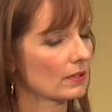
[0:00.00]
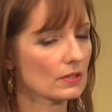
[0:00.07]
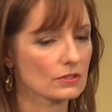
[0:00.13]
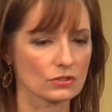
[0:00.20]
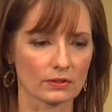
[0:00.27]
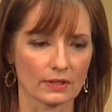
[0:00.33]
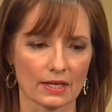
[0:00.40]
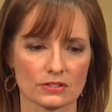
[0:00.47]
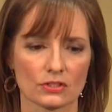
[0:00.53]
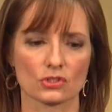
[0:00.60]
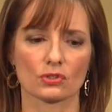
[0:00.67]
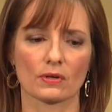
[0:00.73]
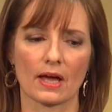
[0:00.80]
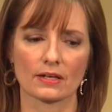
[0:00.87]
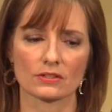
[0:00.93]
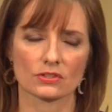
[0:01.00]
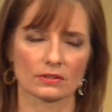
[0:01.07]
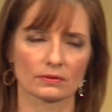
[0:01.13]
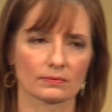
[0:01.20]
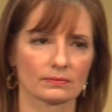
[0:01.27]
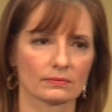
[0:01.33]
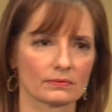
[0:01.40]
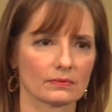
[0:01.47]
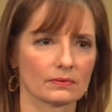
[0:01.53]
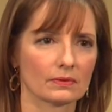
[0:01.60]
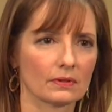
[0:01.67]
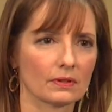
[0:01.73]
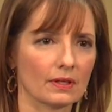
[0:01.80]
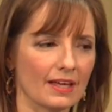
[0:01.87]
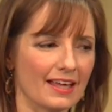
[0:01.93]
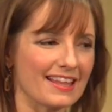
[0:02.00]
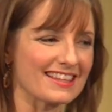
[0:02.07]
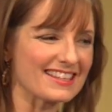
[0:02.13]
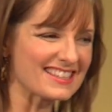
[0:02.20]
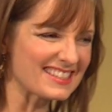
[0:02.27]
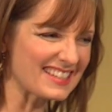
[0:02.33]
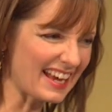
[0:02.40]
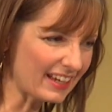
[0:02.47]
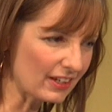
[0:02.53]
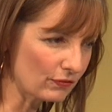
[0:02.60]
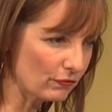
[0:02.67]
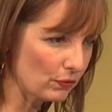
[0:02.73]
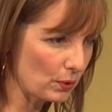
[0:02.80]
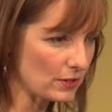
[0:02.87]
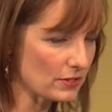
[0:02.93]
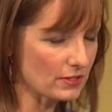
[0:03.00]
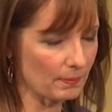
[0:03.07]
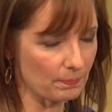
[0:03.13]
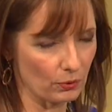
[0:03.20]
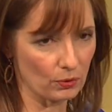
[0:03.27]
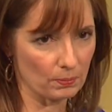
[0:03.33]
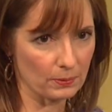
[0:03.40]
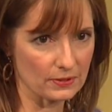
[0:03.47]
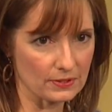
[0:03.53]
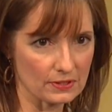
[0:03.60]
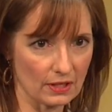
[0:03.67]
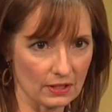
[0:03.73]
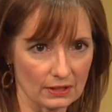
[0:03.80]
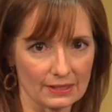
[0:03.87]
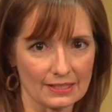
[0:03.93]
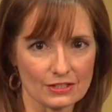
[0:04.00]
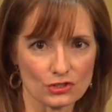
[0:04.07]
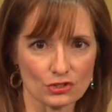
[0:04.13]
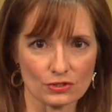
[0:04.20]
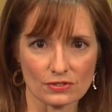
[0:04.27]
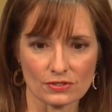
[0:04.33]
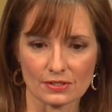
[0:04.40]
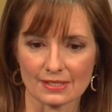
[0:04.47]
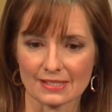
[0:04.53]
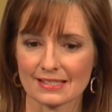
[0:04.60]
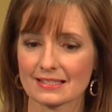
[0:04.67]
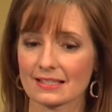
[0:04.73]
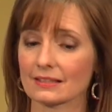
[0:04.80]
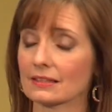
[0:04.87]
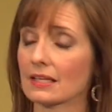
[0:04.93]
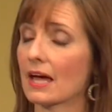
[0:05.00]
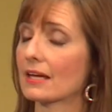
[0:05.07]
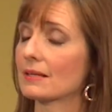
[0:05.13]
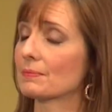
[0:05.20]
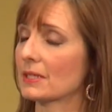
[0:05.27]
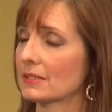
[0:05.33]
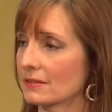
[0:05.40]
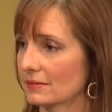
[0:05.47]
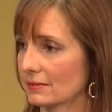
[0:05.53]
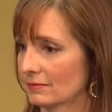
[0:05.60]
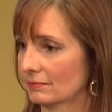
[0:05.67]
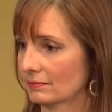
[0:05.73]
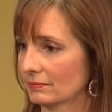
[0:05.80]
So that's attraction. The second force that purpose unleashes is alignment.